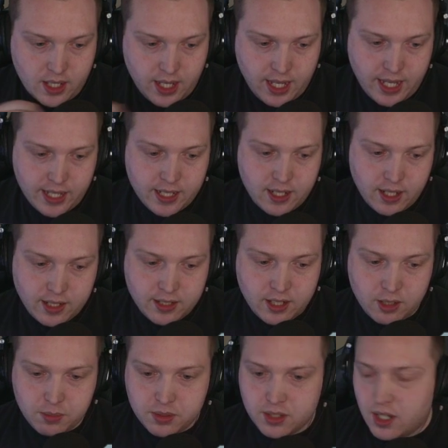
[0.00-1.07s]
And glide
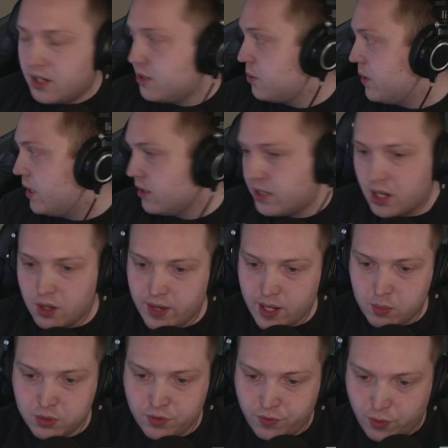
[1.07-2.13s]
slope star as well. Go
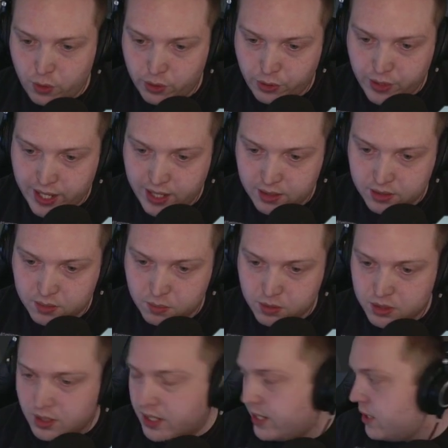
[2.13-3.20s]
around was 4,000,
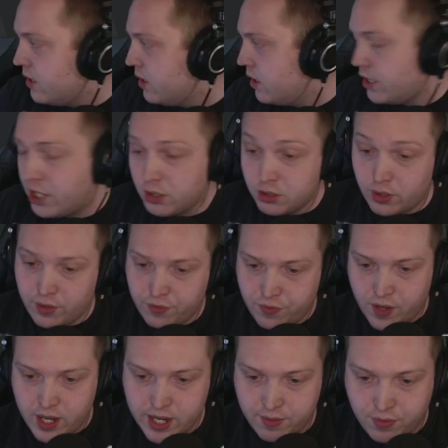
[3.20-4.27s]
wasn't it? Oh no, sorry,
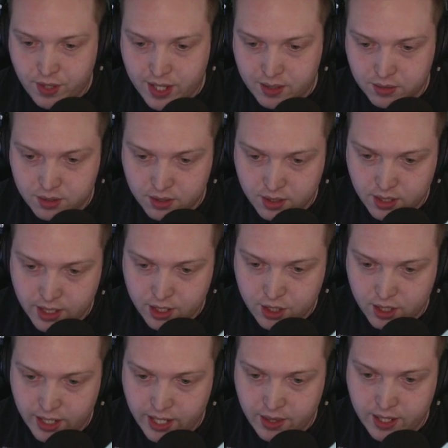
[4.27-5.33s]
5,000
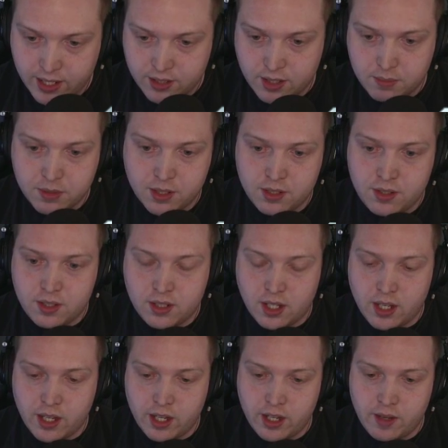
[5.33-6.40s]
initially, and then it's up to
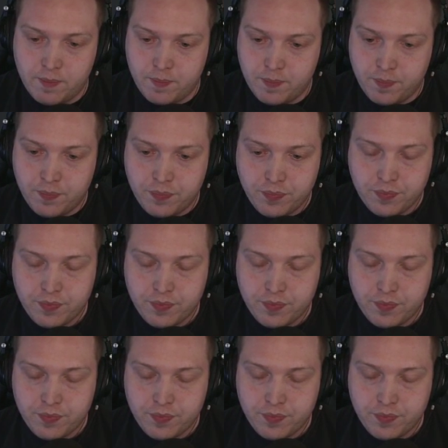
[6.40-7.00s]
7.